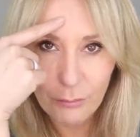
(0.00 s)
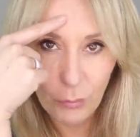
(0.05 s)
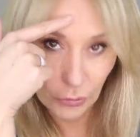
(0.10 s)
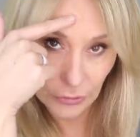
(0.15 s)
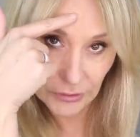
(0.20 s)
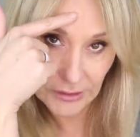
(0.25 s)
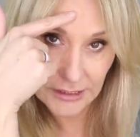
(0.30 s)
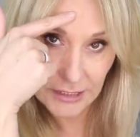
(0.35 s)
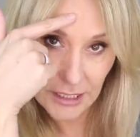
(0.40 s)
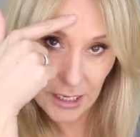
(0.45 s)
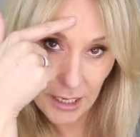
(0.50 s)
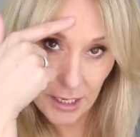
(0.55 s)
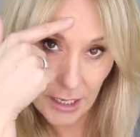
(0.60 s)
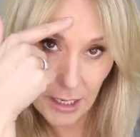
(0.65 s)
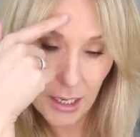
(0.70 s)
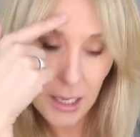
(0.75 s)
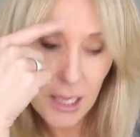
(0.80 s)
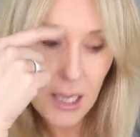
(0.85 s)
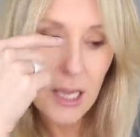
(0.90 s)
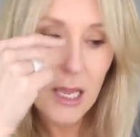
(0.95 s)
monster
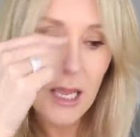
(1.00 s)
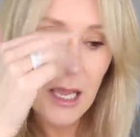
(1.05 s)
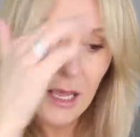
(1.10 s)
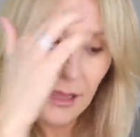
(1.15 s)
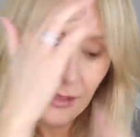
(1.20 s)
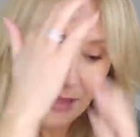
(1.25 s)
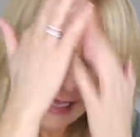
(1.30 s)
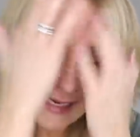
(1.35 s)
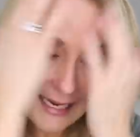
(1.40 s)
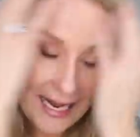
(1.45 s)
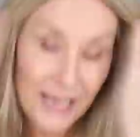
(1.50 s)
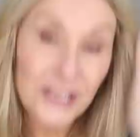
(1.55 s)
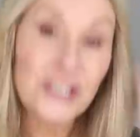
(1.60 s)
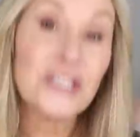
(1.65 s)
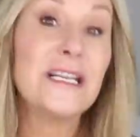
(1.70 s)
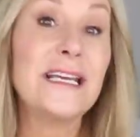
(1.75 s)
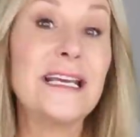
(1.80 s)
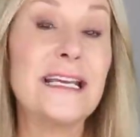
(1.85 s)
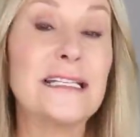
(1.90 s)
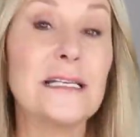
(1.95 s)
here. That
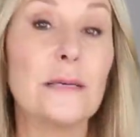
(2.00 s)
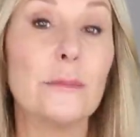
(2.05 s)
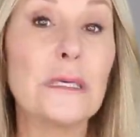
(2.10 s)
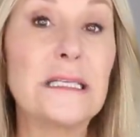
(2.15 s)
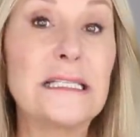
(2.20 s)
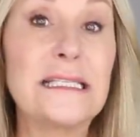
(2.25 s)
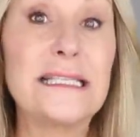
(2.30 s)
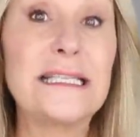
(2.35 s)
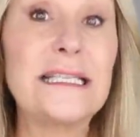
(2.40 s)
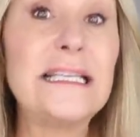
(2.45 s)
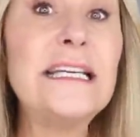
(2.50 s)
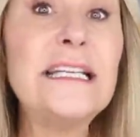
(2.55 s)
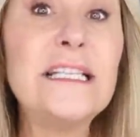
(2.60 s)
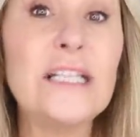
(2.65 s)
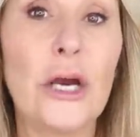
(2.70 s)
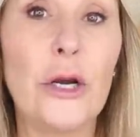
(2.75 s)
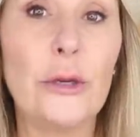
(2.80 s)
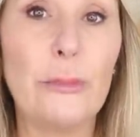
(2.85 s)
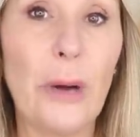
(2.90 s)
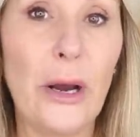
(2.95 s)
actually is a
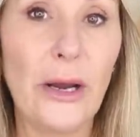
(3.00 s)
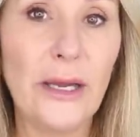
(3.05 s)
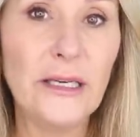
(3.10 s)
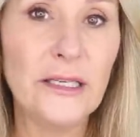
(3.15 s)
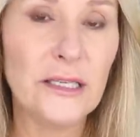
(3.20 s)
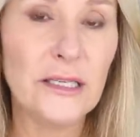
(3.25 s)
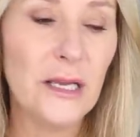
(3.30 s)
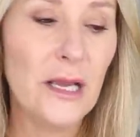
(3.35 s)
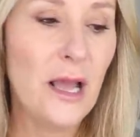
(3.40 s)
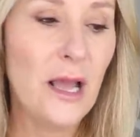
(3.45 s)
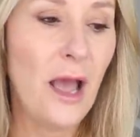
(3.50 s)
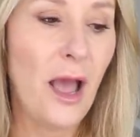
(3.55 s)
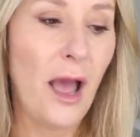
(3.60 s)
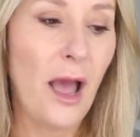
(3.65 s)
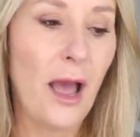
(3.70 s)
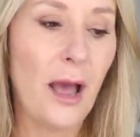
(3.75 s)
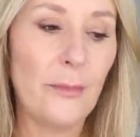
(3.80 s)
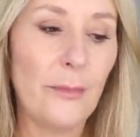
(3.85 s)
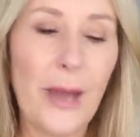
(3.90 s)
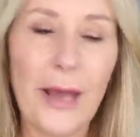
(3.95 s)
mosquito bite,
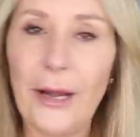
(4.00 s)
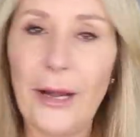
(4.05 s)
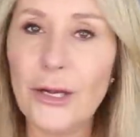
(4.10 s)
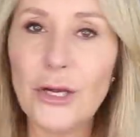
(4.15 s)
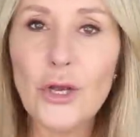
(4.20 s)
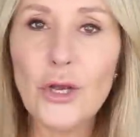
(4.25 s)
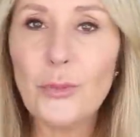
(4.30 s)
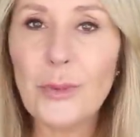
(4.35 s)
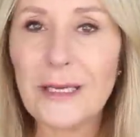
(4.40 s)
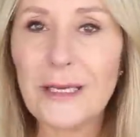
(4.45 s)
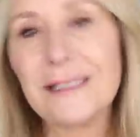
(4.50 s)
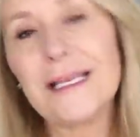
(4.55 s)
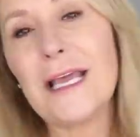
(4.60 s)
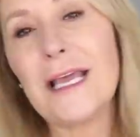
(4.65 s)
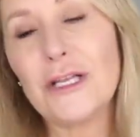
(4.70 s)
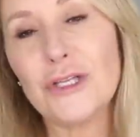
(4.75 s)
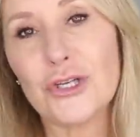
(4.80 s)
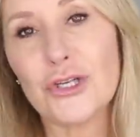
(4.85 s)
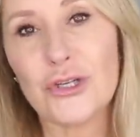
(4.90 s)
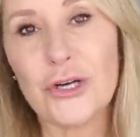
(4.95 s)
um, and I knew because it
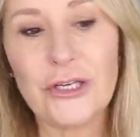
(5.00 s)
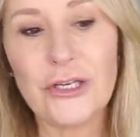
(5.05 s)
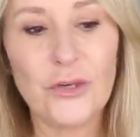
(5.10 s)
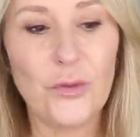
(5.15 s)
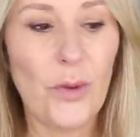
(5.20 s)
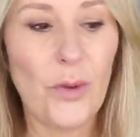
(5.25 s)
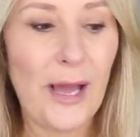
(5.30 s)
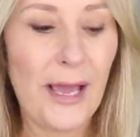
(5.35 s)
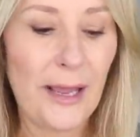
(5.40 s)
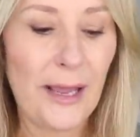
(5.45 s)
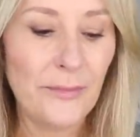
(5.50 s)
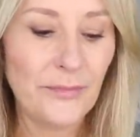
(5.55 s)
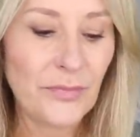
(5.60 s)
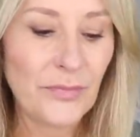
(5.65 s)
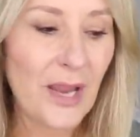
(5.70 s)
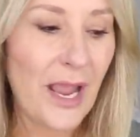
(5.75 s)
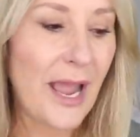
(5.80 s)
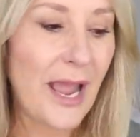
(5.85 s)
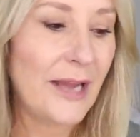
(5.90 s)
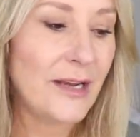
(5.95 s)
itched straight away.
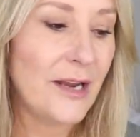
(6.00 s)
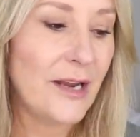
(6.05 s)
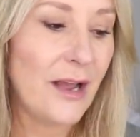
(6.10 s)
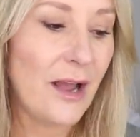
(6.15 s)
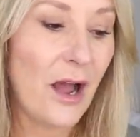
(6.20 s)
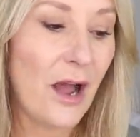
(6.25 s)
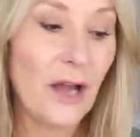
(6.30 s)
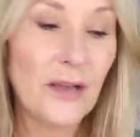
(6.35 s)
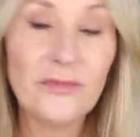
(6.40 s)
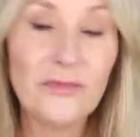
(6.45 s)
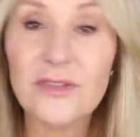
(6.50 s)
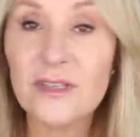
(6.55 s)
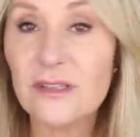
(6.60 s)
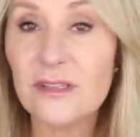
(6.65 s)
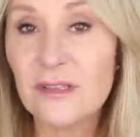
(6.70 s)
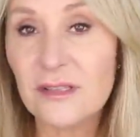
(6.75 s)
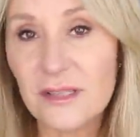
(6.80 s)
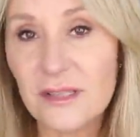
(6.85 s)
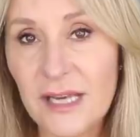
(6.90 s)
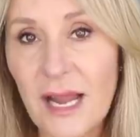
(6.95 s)
And I
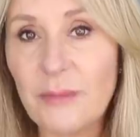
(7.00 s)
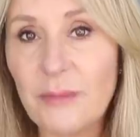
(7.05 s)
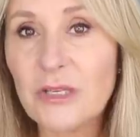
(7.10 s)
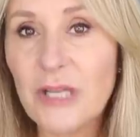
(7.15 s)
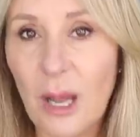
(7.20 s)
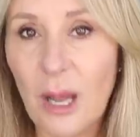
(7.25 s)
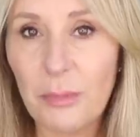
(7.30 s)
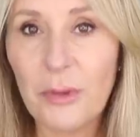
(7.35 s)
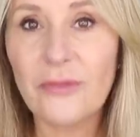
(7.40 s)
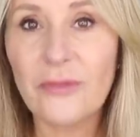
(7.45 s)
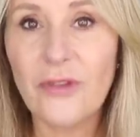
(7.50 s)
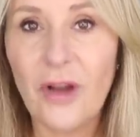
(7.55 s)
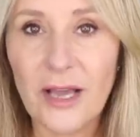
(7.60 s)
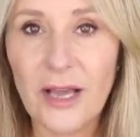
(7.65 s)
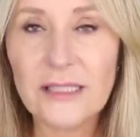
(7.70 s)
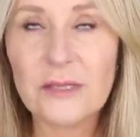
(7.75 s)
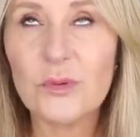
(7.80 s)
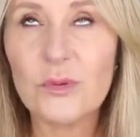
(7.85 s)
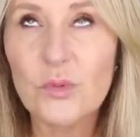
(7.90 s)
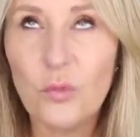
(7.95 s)
slept a couple of
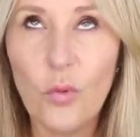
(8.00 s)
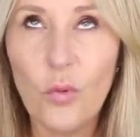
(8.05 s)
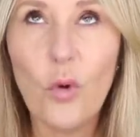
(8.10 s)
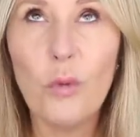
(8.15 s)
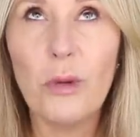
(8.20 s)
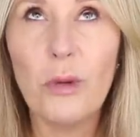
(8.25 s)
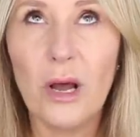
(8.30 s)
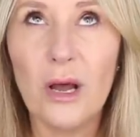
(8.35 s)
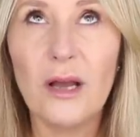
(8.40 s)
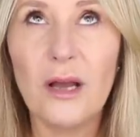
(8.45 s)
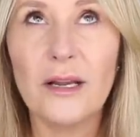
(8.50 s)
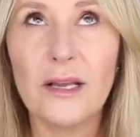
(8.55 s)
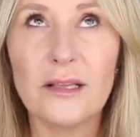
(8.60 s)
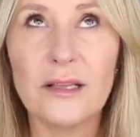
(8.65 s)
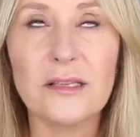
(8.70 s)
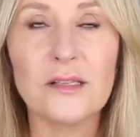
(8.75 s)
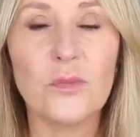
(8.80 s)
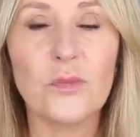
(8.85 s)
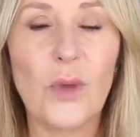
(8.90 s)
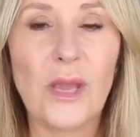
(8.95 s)
nights, it was warmer earlier
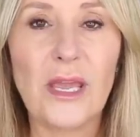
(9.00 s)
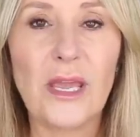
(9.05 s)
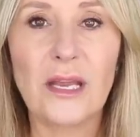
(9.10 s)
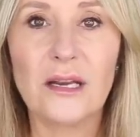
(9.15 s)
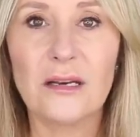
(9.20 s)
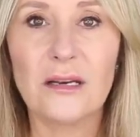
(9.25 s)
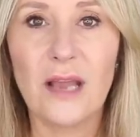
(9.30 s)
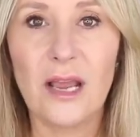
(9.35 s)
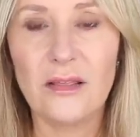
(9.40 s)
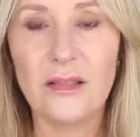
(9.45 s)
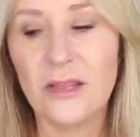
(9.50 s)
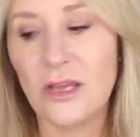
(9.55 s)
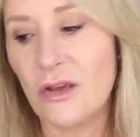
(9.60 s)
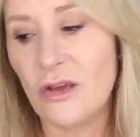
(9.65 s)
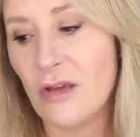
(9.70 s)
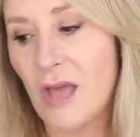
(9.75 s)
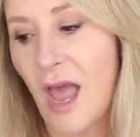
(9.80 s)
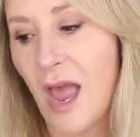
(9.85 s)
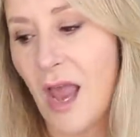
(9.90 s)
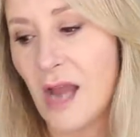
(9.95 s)
this week in, in
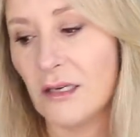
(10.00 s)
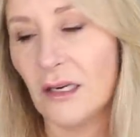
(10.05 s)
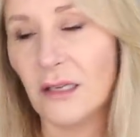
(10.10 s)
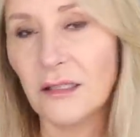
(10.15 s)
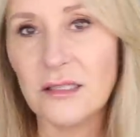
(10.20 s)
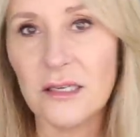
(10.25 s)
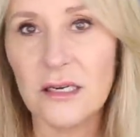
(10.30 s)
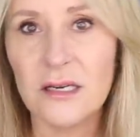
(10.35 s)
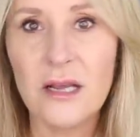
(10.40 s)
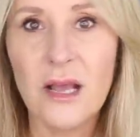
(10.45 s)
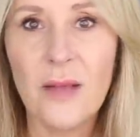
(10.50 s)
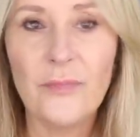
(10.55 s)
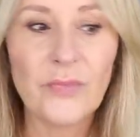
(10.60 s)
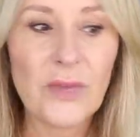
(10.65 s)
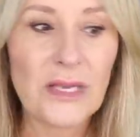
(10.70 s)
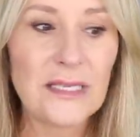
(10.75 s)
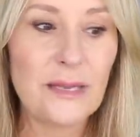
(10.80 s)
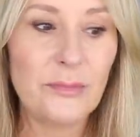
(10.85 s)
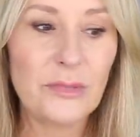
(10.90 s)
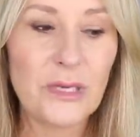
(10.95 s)
the UK, in London.
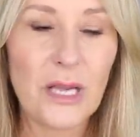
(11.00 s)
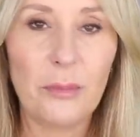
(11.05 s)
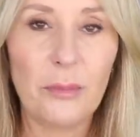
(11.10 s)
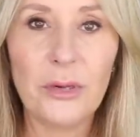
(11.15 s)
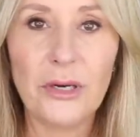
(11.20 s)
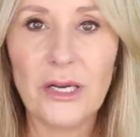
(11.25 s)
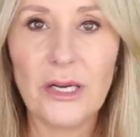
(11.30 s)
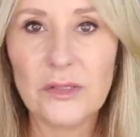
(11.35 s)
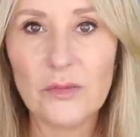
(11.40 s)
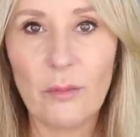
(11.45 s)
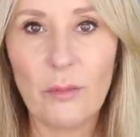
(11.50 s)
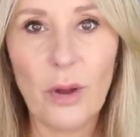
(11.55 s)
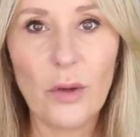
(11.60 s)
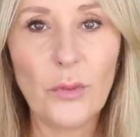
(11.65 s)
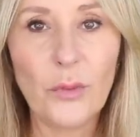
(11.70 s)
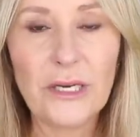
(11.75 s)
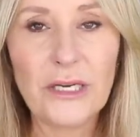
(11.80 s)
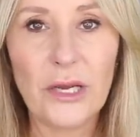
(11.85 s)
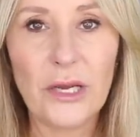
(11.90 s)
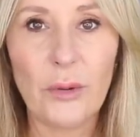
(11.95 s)
I slept a couple of nights with my
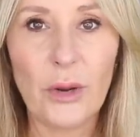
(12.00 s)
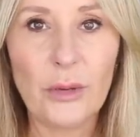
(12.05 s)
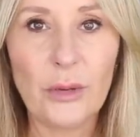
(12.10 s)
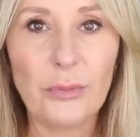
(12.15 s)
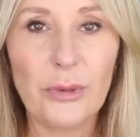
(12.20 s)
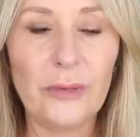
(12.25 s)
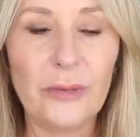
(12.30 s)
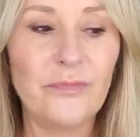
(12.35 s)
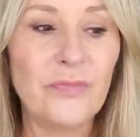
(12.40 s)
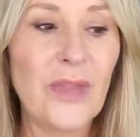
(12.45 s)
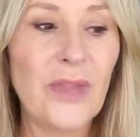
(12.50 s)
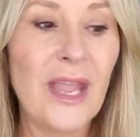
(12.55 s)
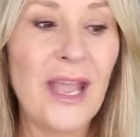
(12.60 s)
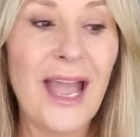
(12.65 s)
window open.